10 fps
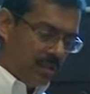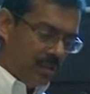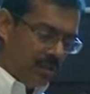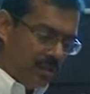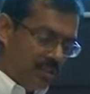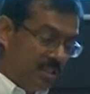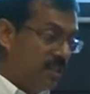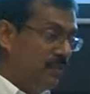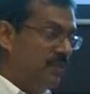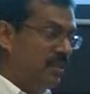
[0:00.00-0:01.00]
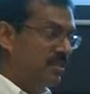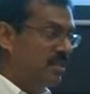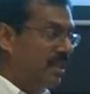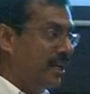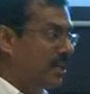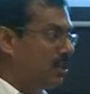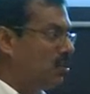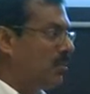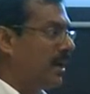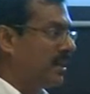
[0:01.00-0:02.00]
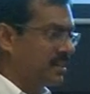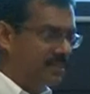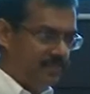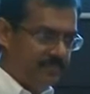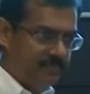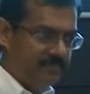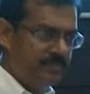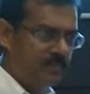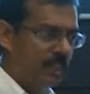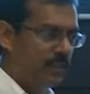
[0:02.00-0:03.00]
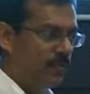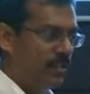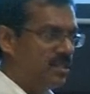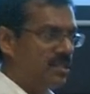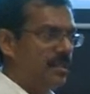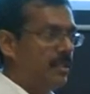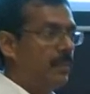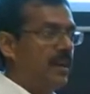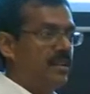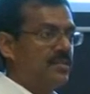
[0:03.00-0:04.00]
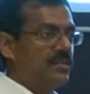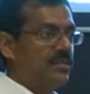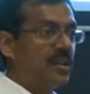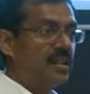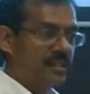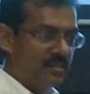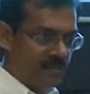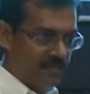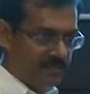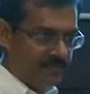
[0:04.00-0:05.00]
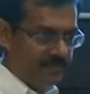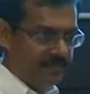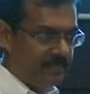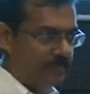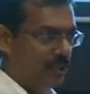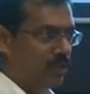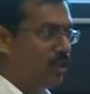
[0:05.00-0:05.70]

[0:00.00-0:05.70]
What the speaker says: the shift is creating new markets, right, which in the past did not exist, right?